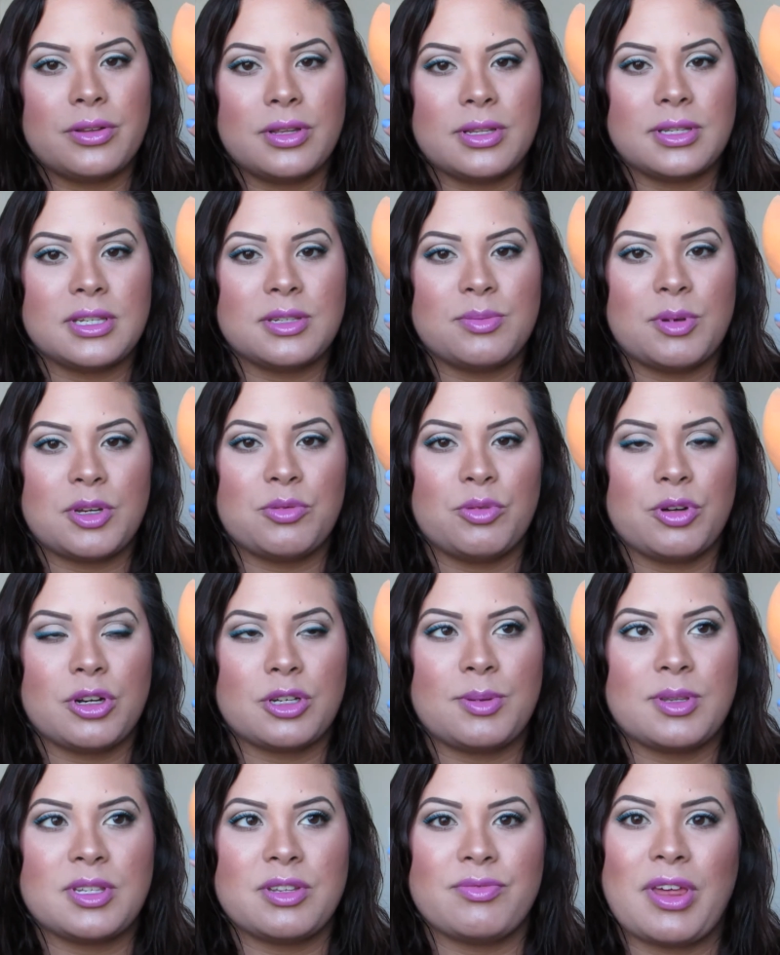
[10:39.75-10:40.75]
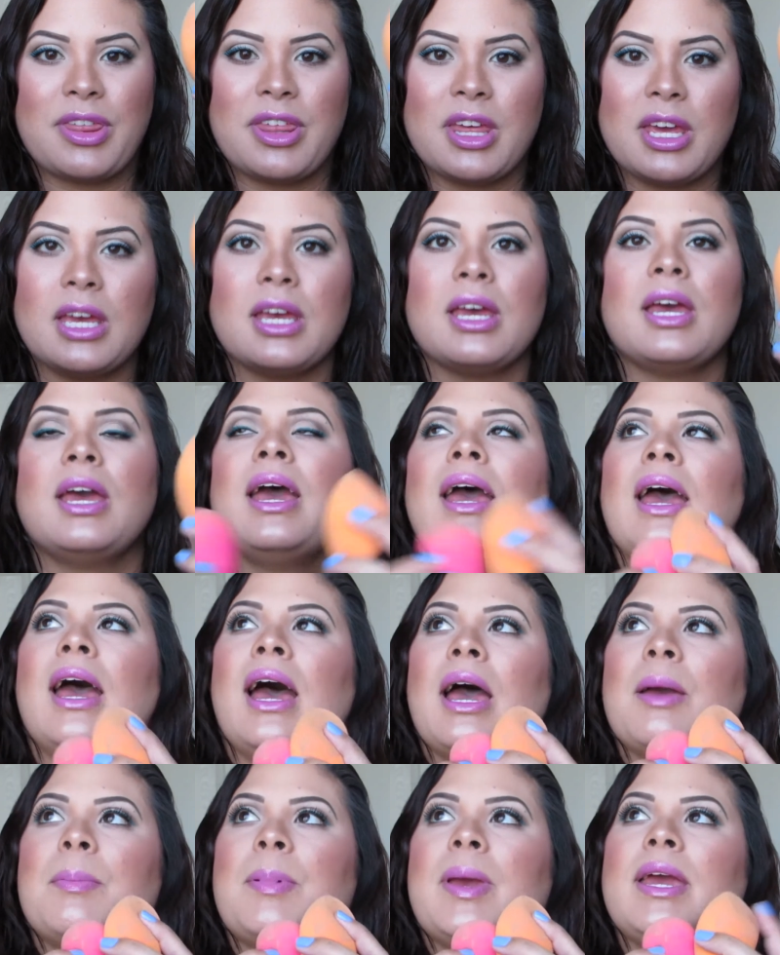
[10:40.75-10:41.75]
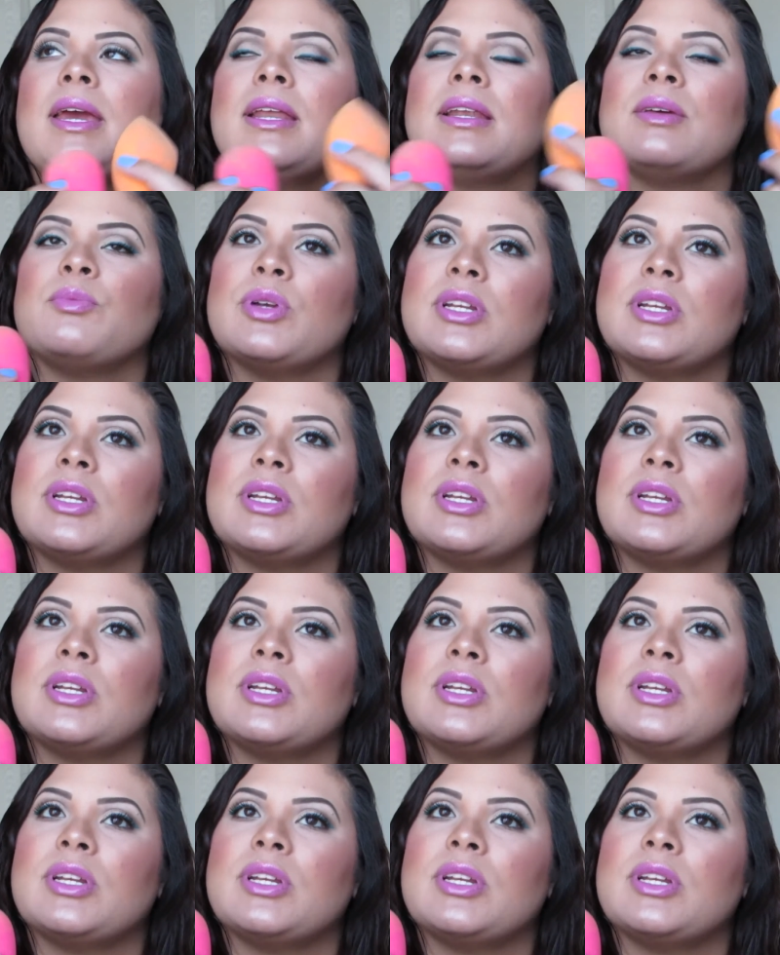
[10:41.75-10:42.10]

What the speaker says: This is much more expensive. I think I paid,